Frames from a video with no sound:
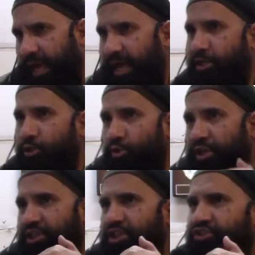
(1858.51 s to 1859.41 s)
And
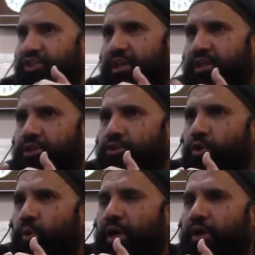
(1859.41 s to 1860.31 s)
during these journeys, you
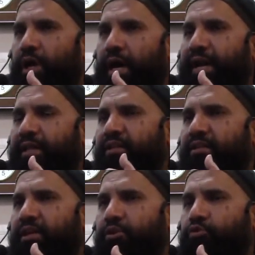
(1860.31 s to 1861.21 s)
know, one another
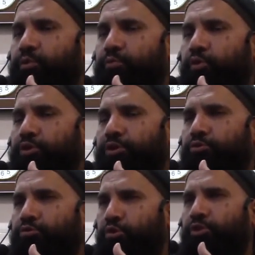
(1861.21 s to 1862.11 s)
thing to important
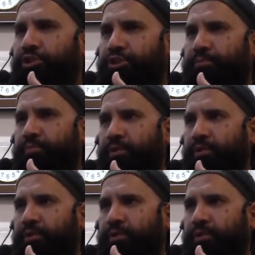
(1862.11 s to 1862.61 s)
to notice,